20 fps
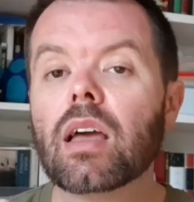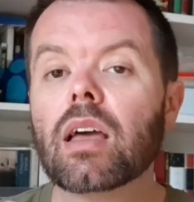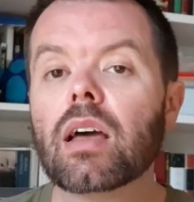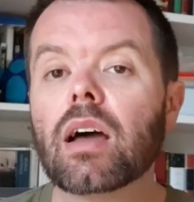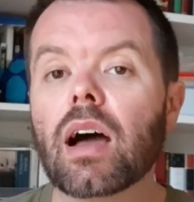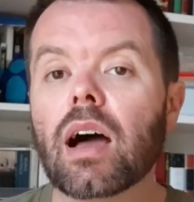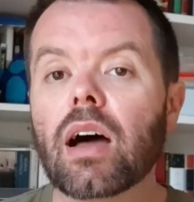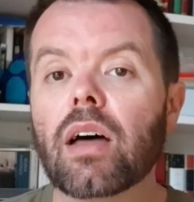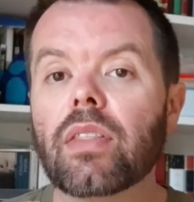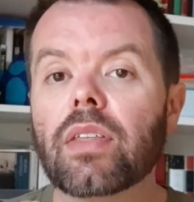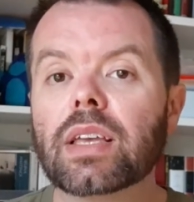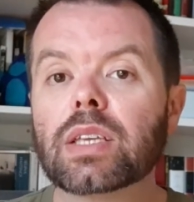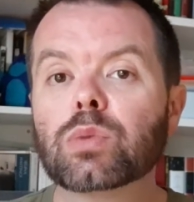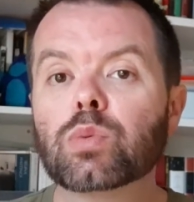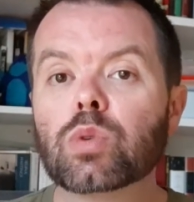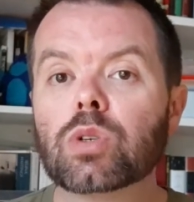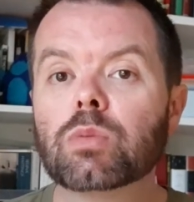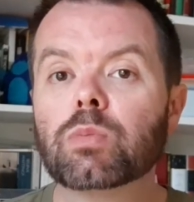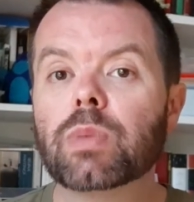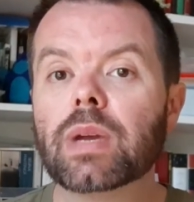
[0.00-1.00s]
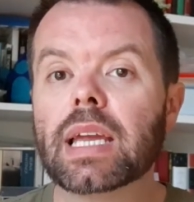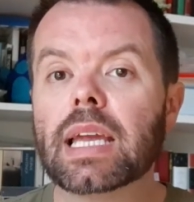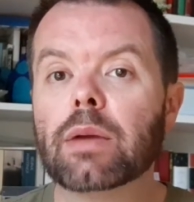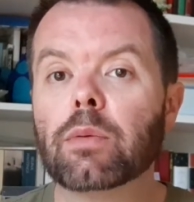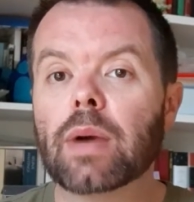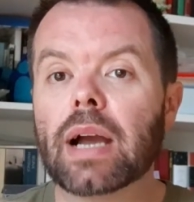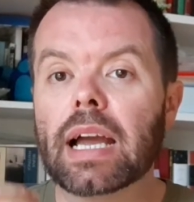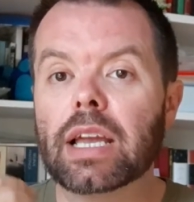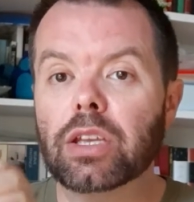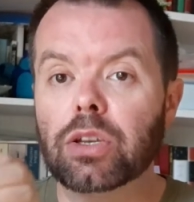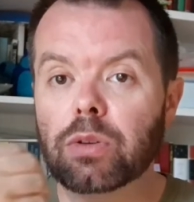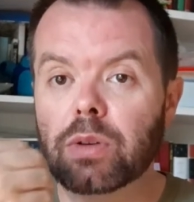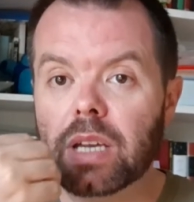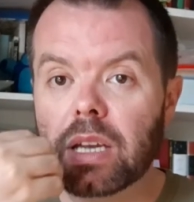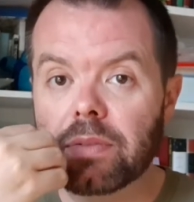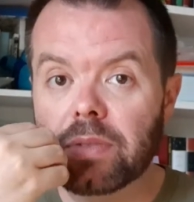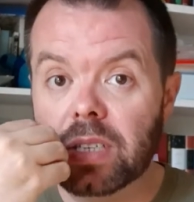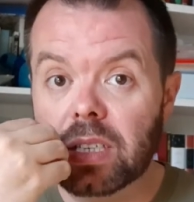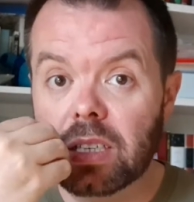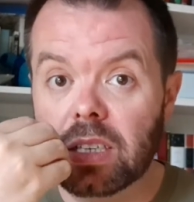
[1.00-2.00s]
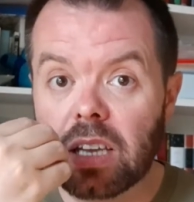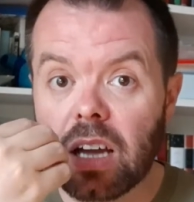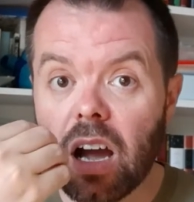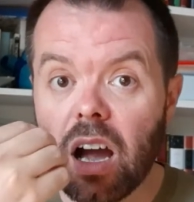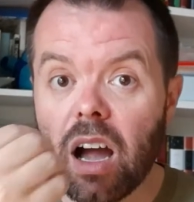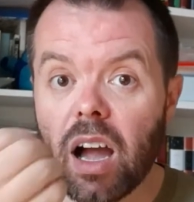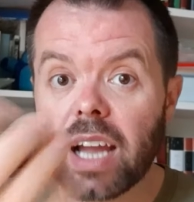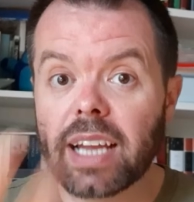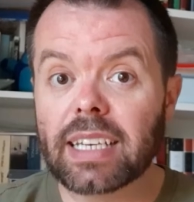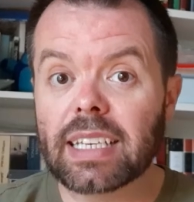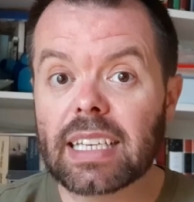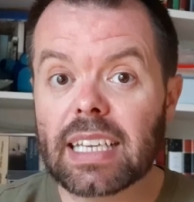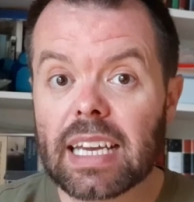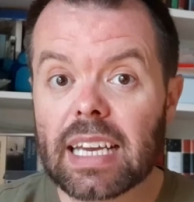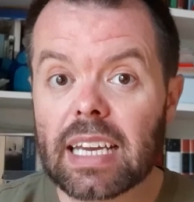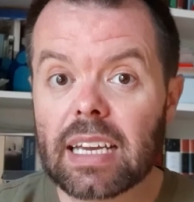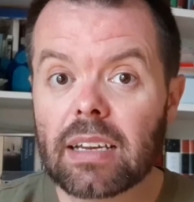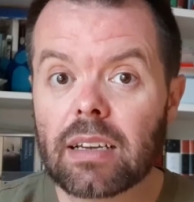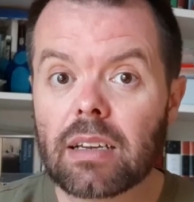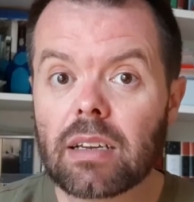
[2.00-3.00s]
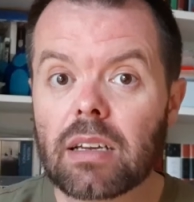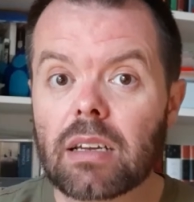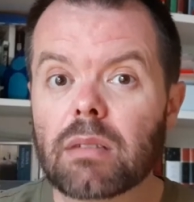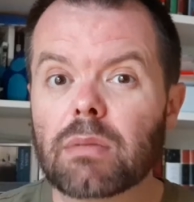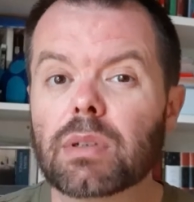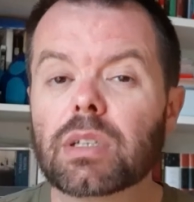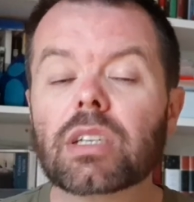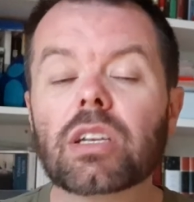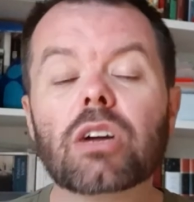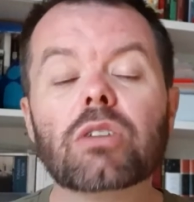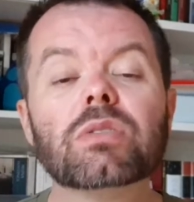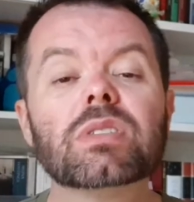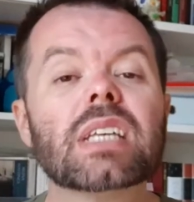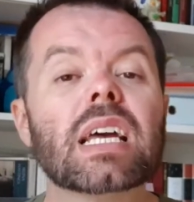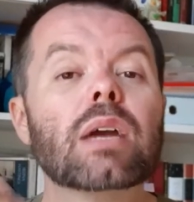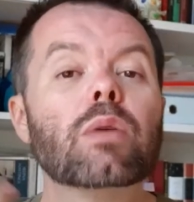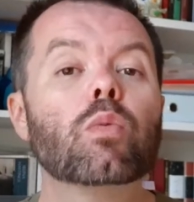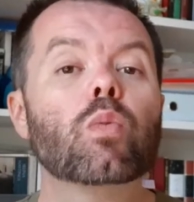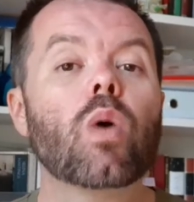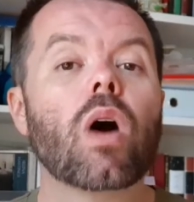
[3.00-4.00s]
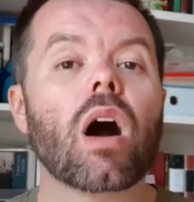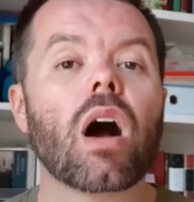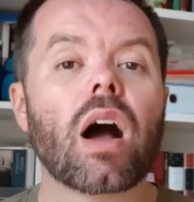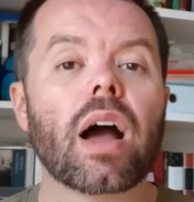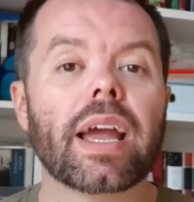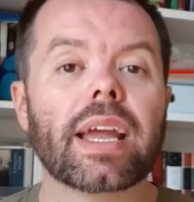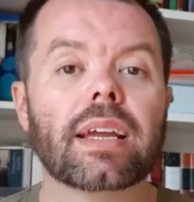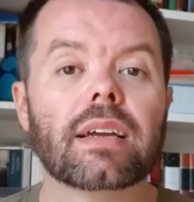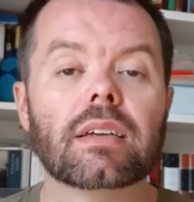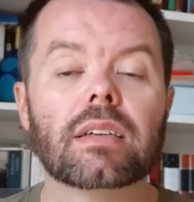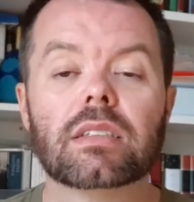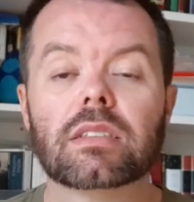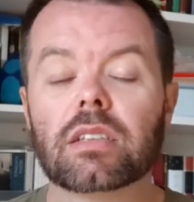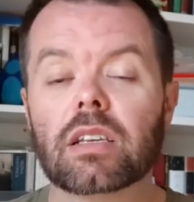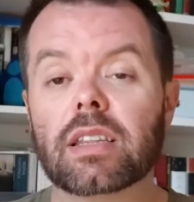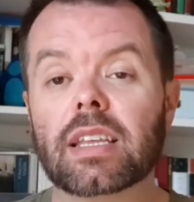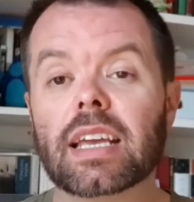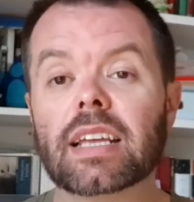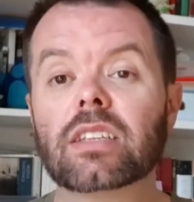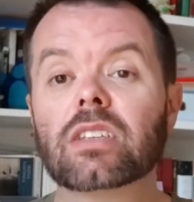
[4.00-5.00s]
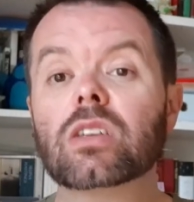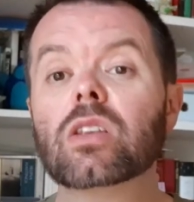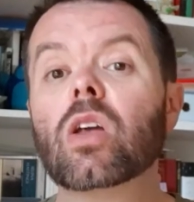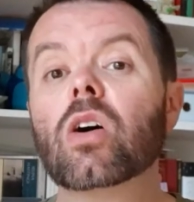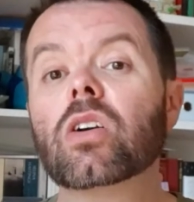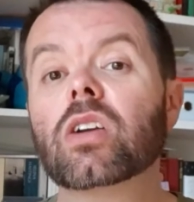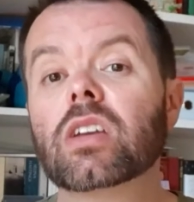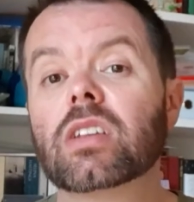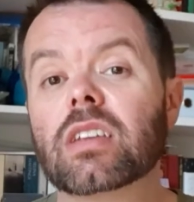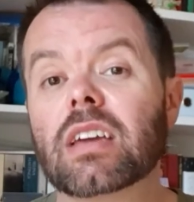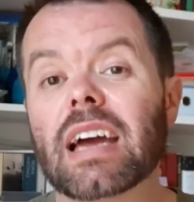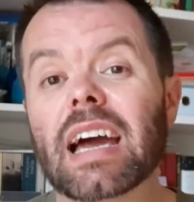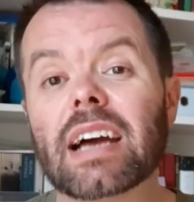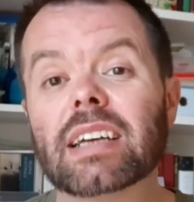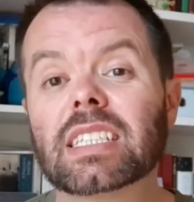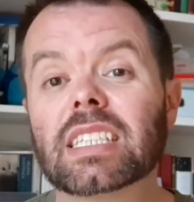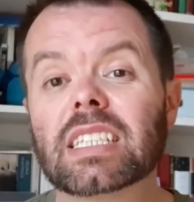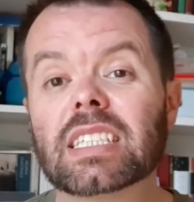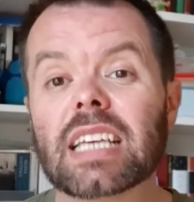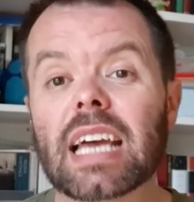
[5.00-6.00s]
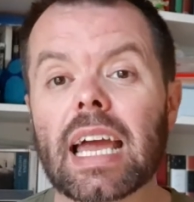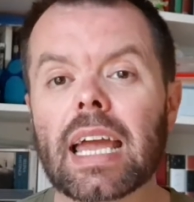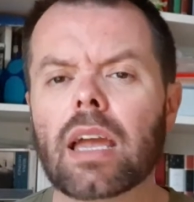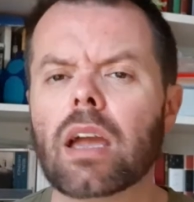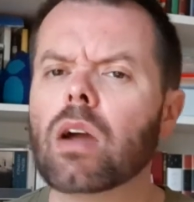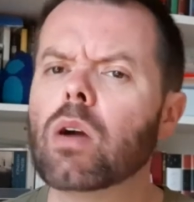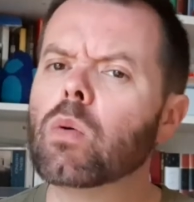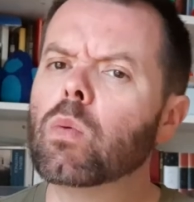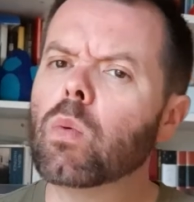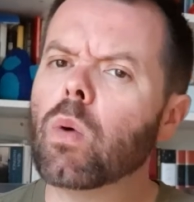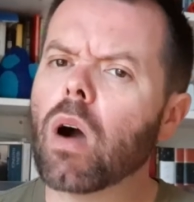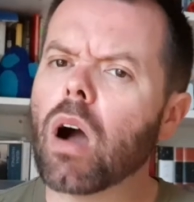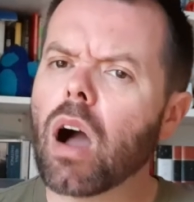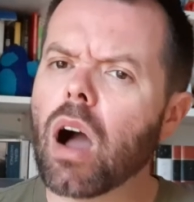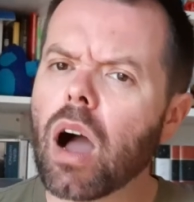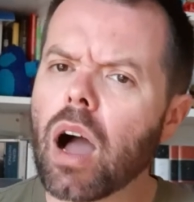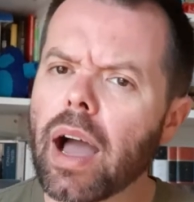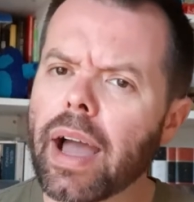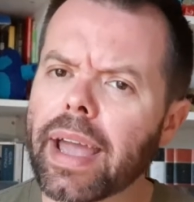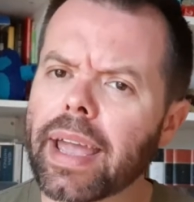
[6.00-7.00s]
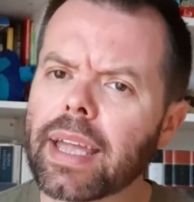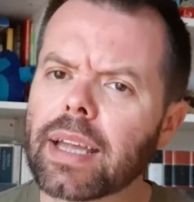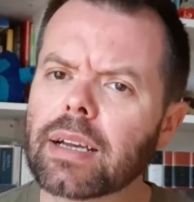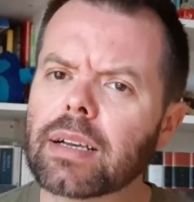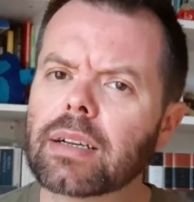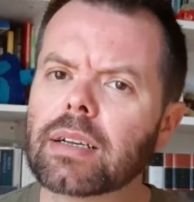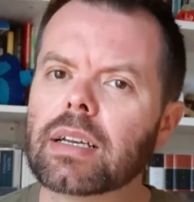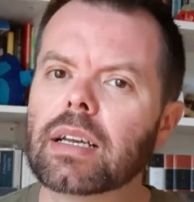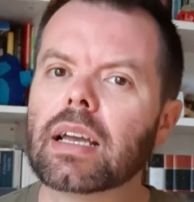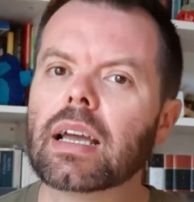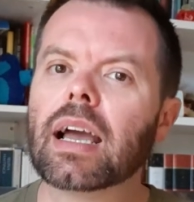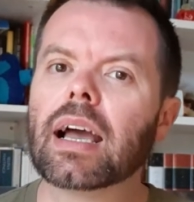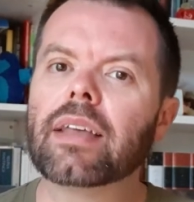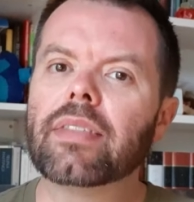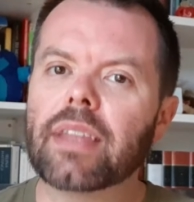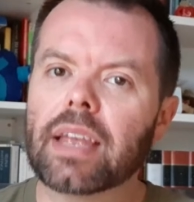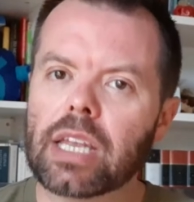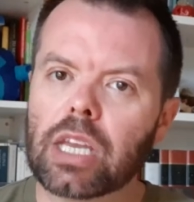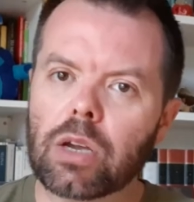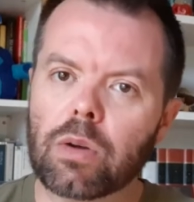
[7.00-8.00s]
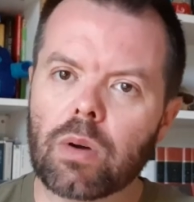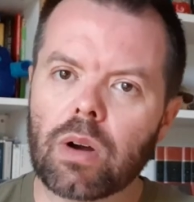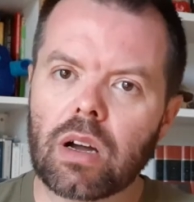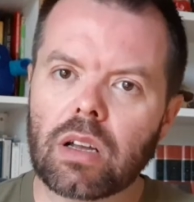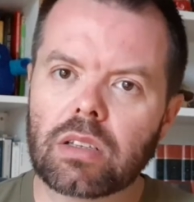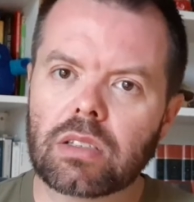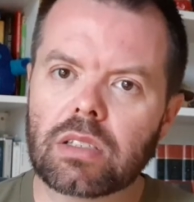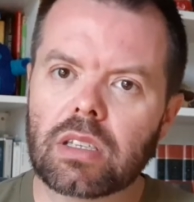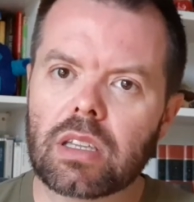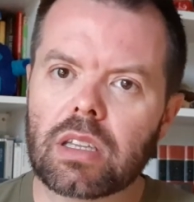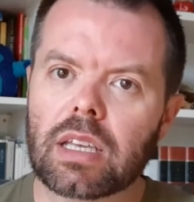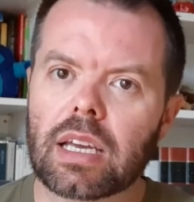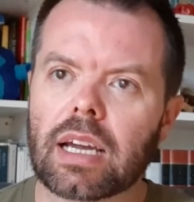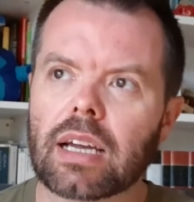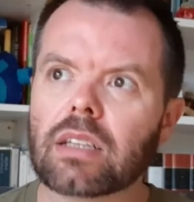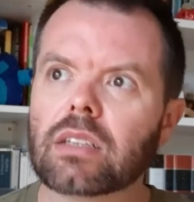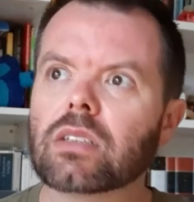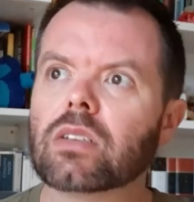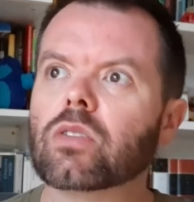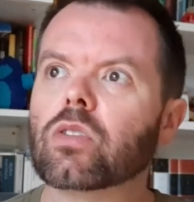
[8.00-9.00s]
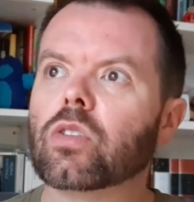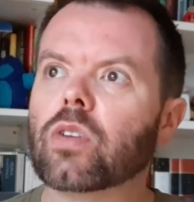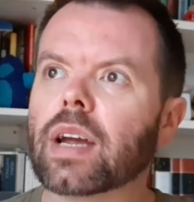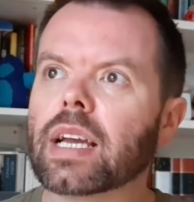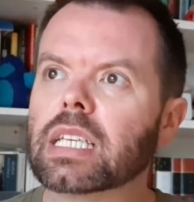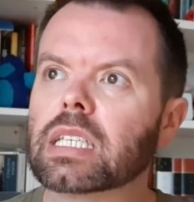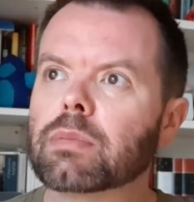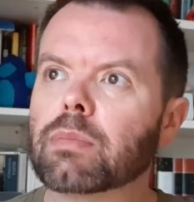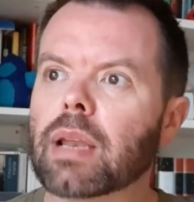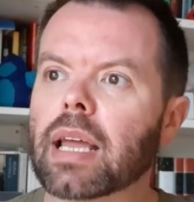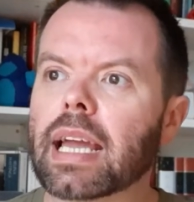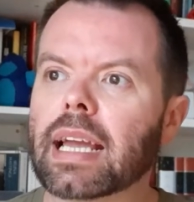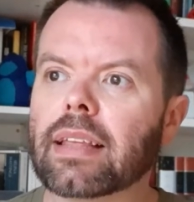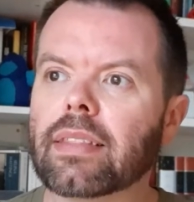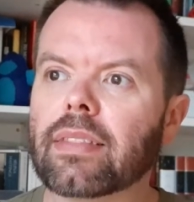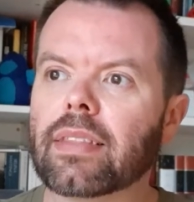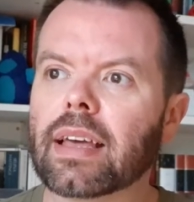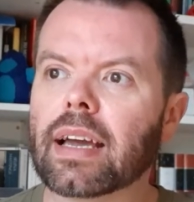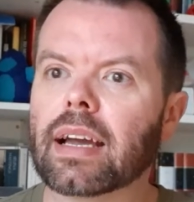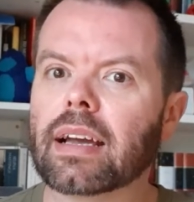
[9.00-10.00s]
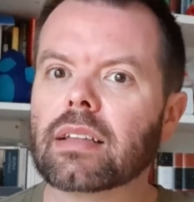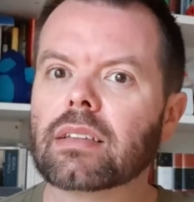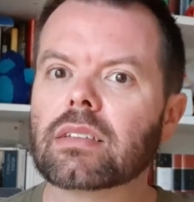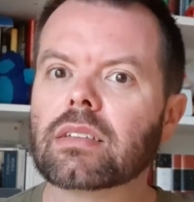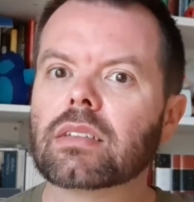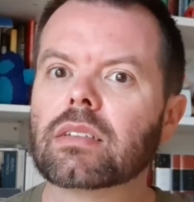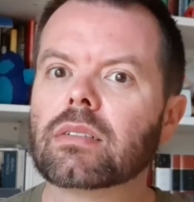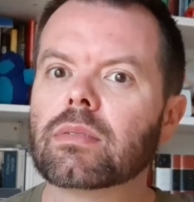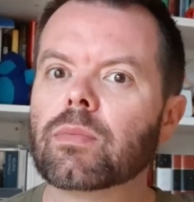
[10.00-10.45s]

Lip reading: This would be where you give an idea, but you don't say why. So the interlocutor has to say, why? And then you answer that or explain that.